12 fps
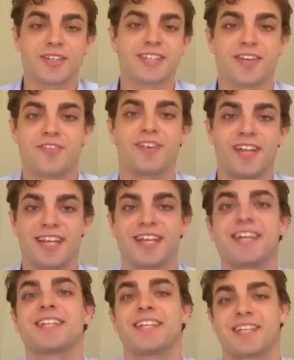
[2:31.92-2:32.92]
the
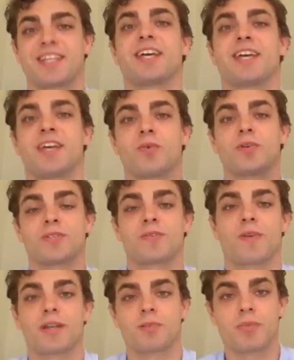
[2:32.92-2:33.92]
feeling that it was the
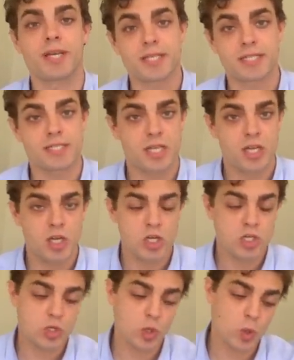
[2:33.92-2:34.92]
right place.
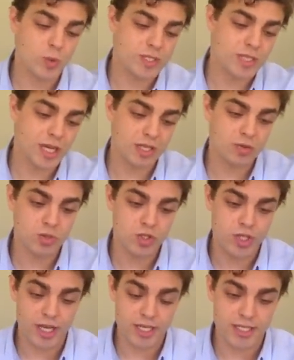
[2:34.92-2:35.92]
So we start to
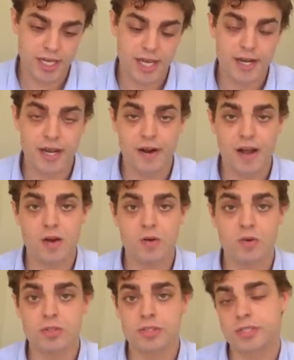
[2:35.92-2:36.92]
check the area
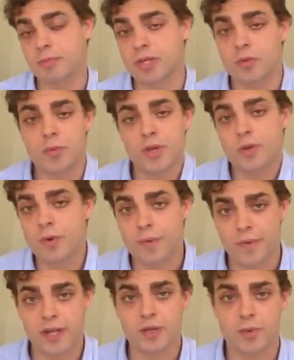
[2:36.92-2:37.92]
around. I mean, we know
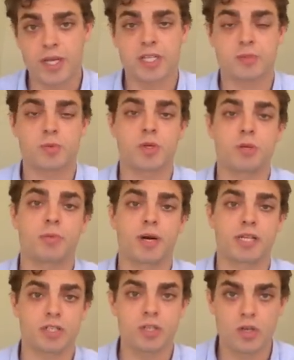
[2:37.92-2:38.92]
already Williamsburg,
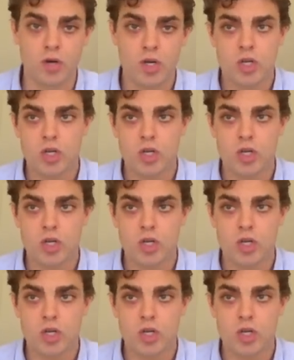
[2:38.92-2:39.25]
but to